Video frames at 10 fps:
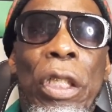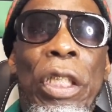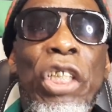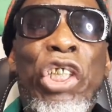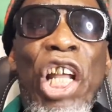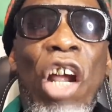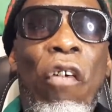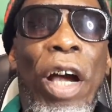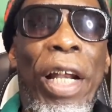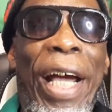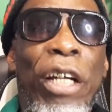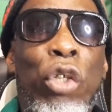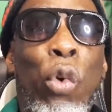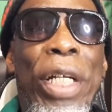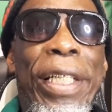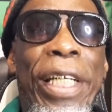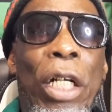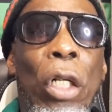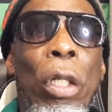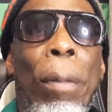the General Anthony
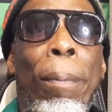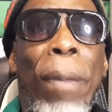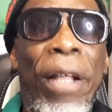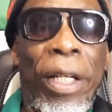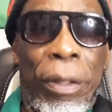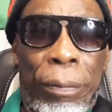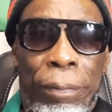Tingle mother.